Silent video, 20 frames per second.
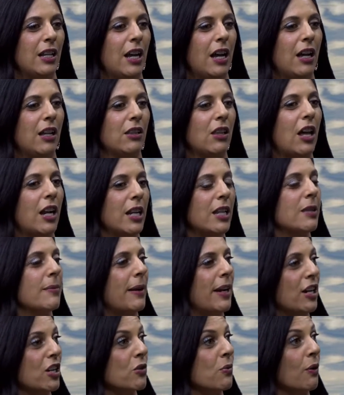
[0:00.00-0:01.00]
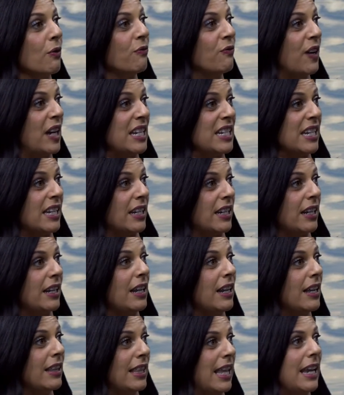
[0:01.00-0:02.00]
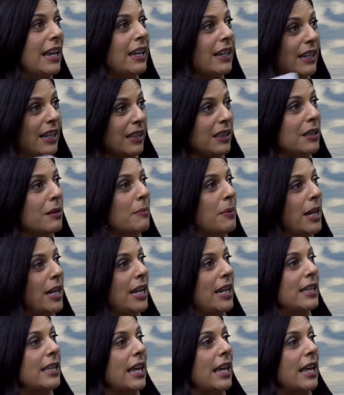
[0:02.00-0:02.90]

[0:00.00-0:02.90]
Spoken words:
A lot of the buyers were funded. They could get the money,